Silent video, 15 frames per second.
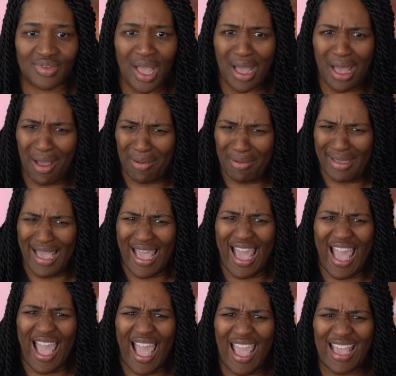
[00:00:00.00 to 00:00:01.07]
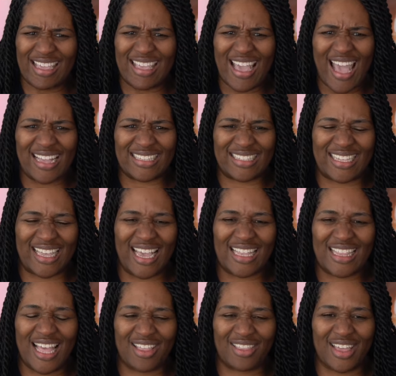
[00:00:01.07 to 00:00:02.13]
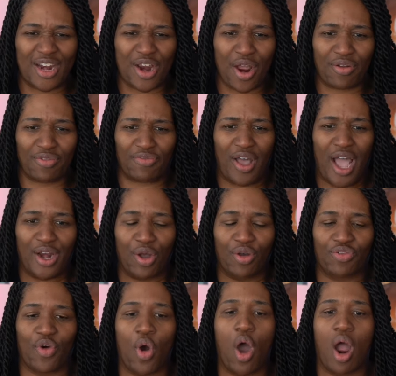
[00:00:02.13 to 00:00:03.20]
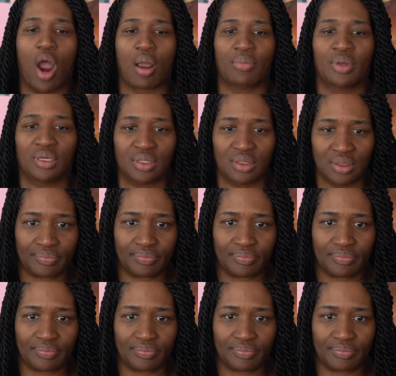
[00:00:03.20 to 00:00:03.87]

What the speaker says: Okay, yes, Keyleth in her final form.